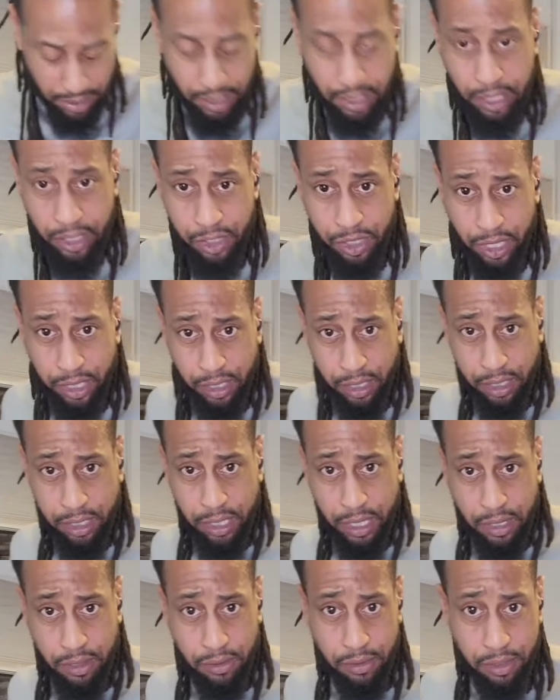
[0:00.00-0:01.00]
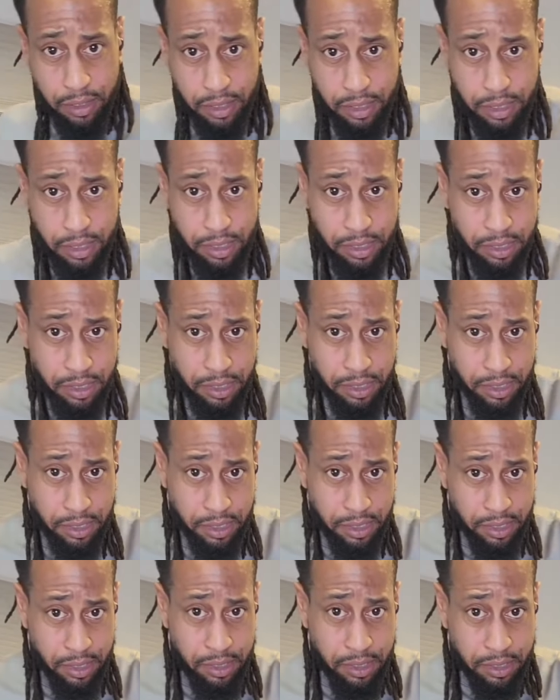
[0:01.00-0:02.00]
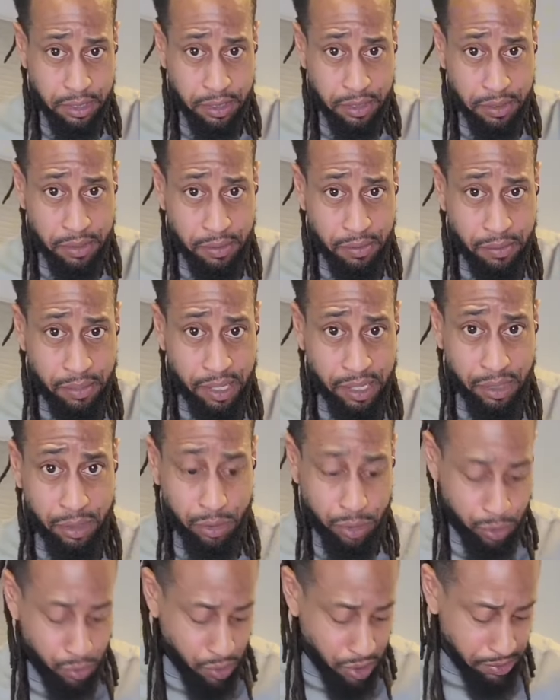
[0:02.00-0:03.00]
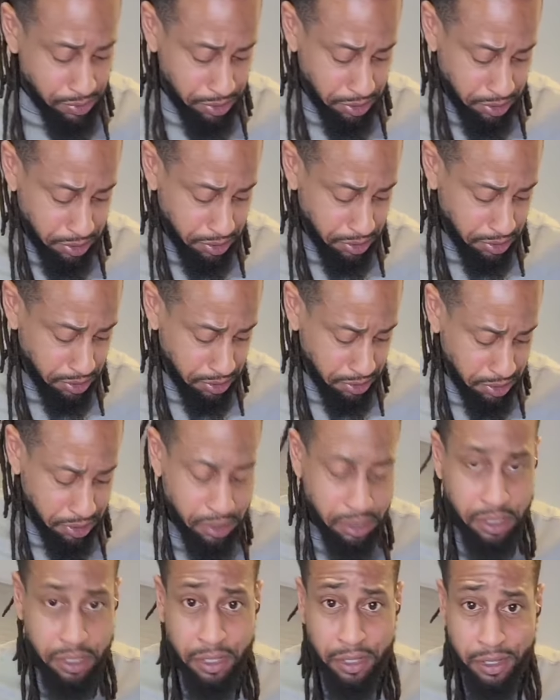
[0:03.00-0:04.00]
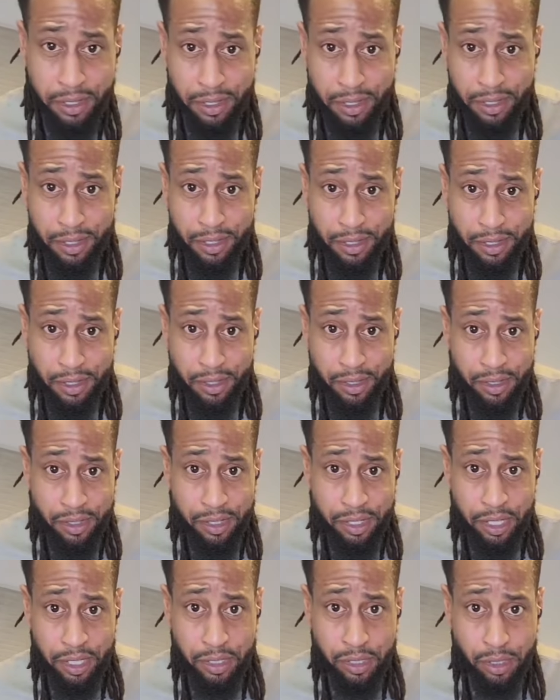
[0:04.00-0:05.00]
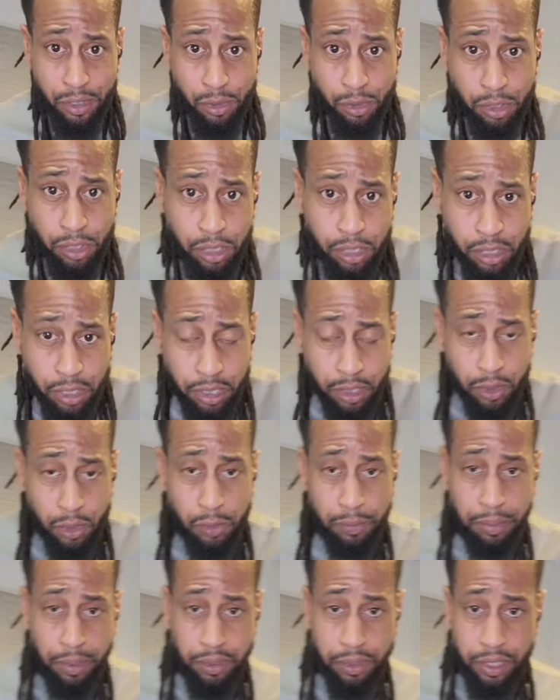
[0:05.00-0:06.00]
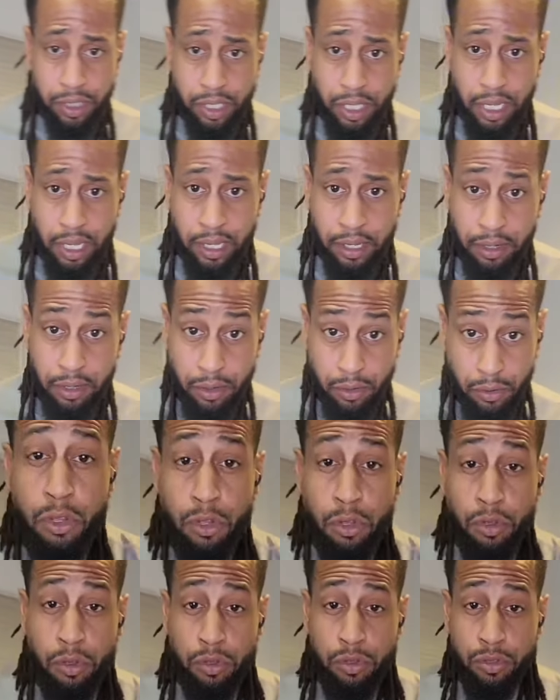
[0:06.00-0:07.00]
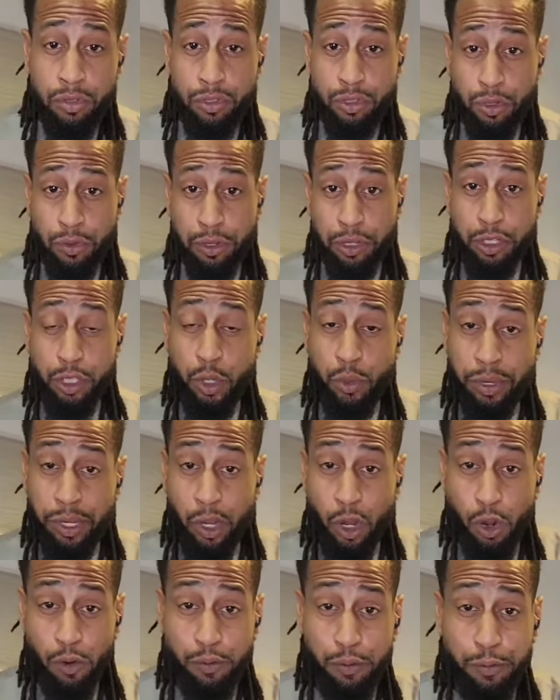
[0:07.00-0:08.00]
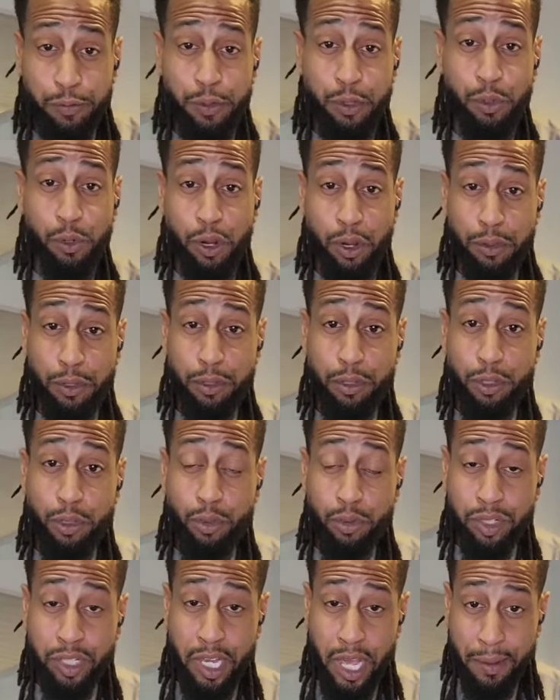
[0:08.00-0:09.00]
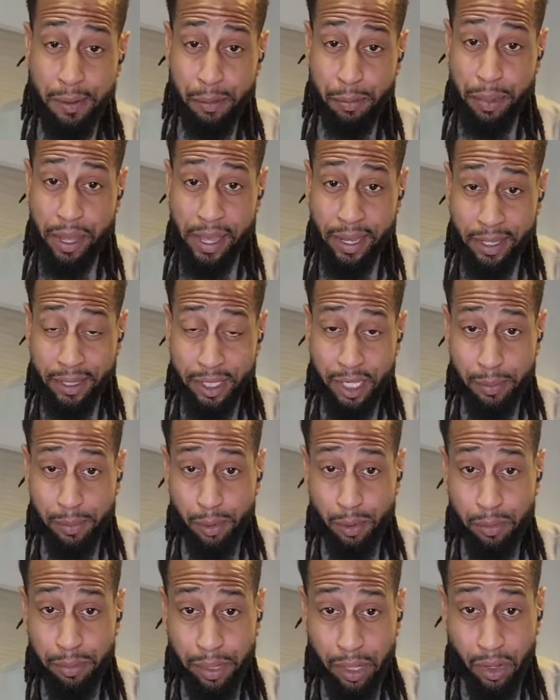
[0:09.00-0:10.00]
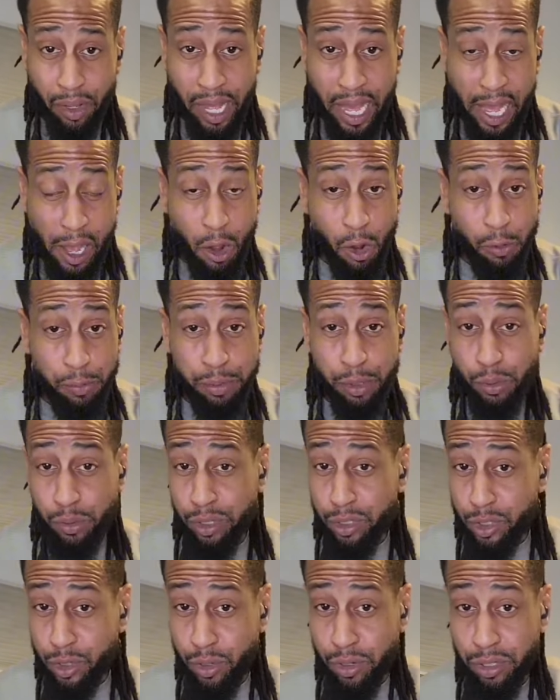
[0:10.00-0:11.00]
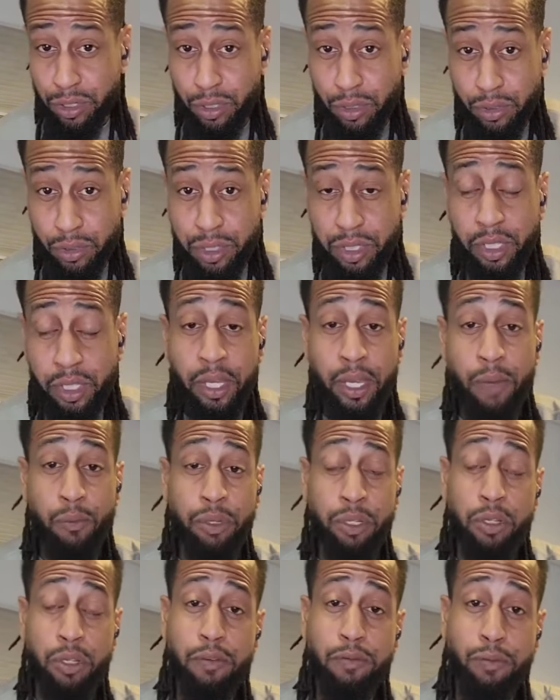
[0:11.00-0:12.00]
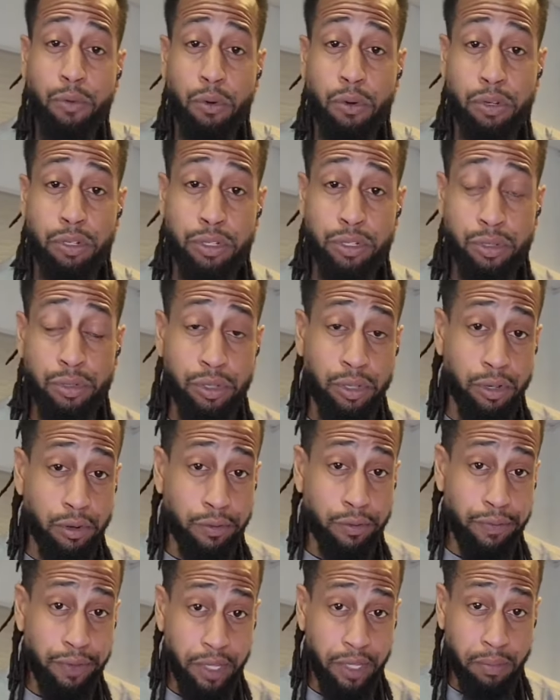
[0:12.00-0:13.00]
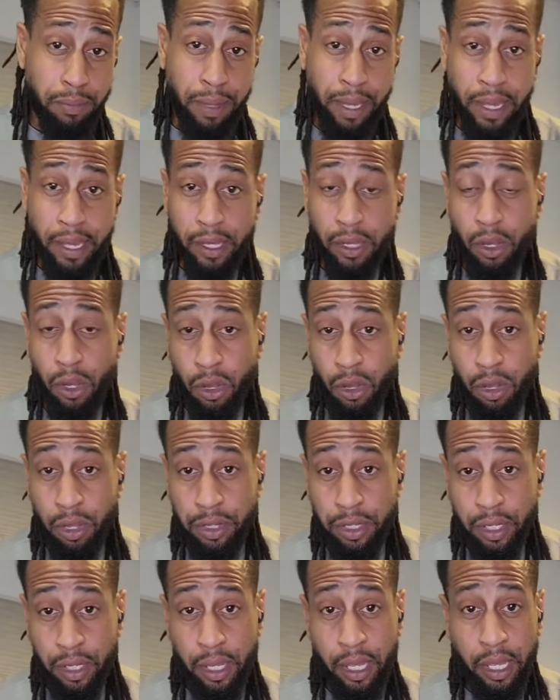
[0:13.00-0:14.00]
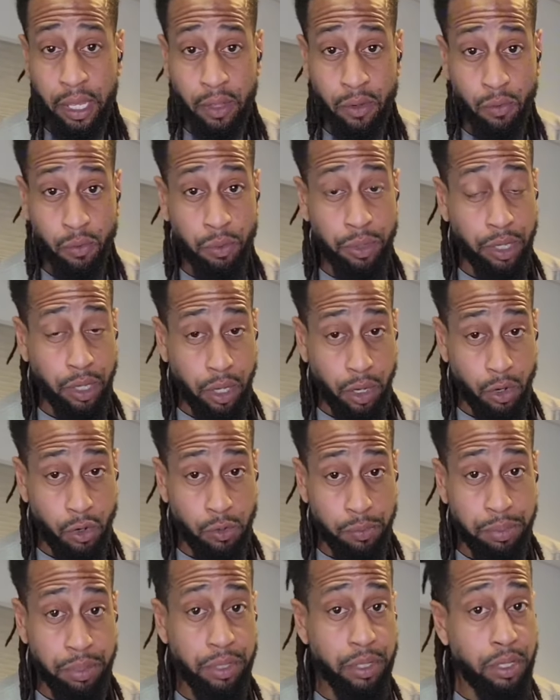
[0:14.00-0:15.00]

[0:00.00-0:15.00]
And check this out. My loose webbing sticks to hook and loop on the side. So there's a quick overview on the new DiamondBack Tempo belt. I hope you enjoy using it. We look forward to your feedback on it, and we hope